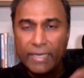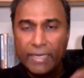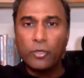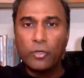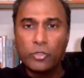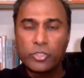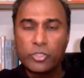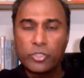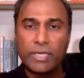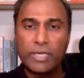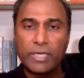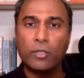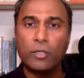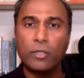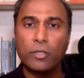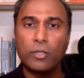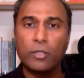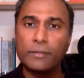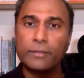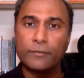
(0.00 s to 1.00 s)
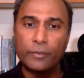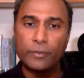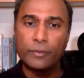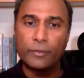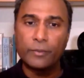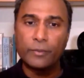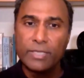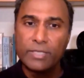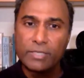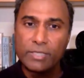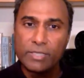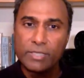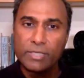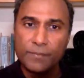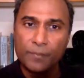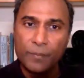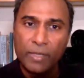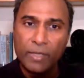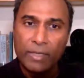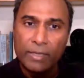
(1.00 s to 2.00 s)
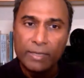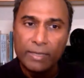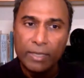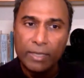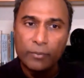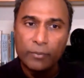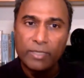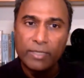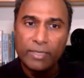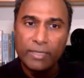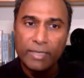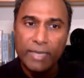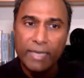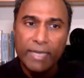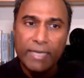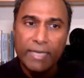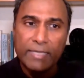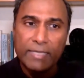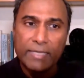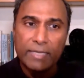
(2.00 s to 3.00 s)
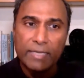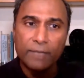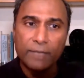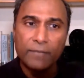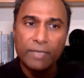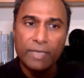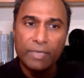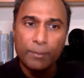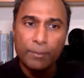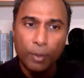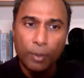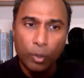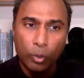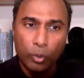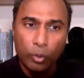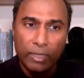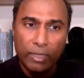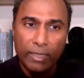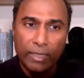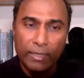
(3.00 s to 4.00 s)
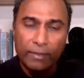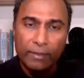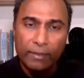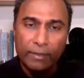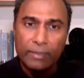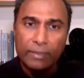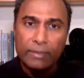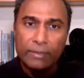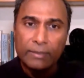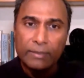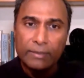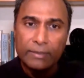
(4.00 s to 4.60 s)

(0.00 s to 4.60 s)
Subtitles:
hair. They go settle all different places. Now, in the case of Ebola,